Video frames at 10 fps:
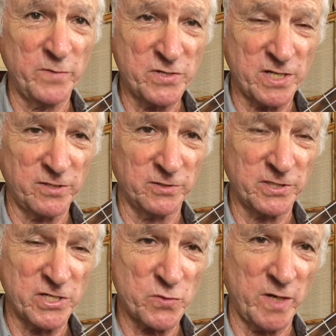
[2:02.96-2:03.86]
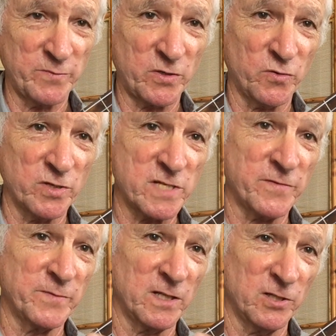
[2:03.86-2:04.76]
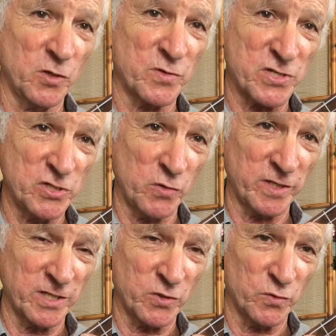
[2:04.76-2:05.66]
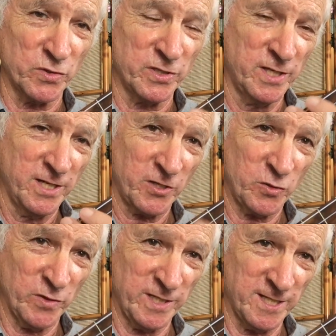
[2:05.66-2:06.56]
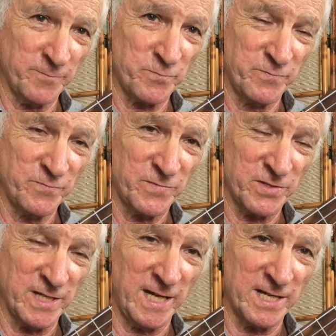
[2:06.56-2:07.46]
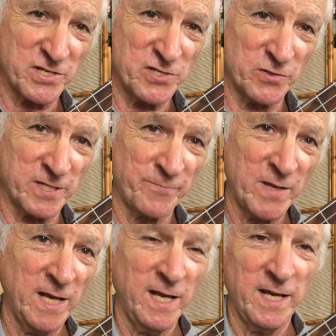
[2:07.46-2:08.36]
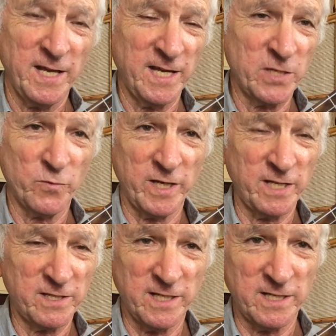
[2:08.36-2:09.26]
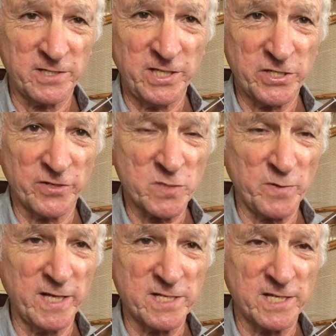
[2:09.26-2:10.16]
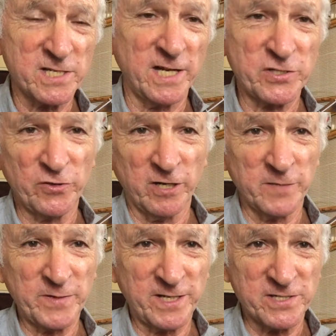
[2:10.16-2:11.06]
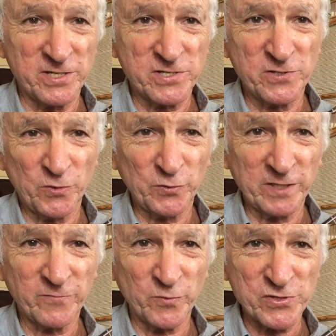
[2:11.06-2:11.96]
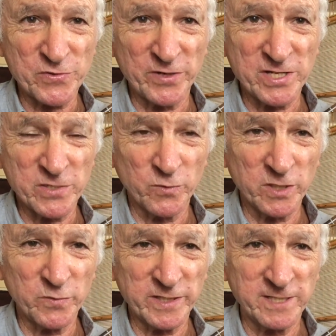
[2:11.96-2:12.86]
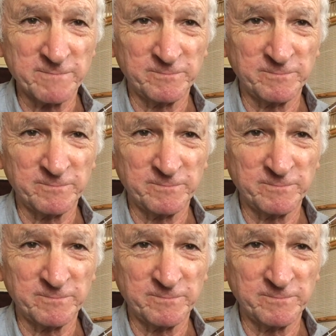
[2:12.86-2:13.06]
musical to describe the chords from the lowest note in the chord going up to the highest note. Either way that a teacher explains it, it's not too hard because there's only four strings to work with.